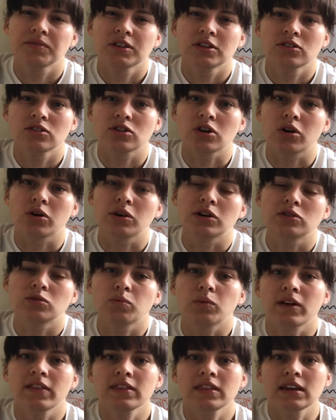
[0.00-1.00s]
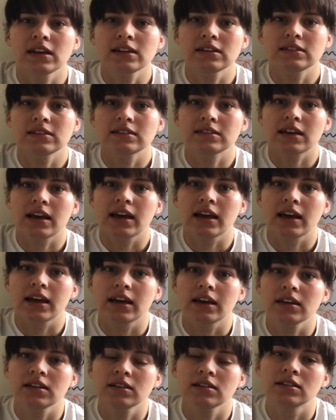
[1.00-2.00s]
So it's one thing to
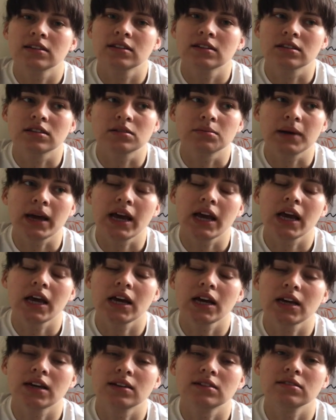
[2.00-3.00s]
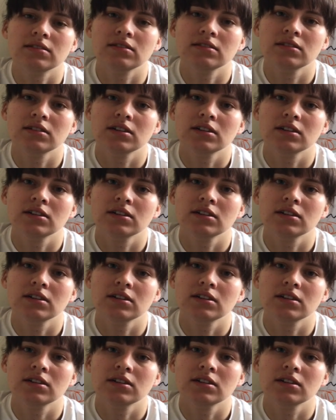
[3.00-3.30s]
say, the man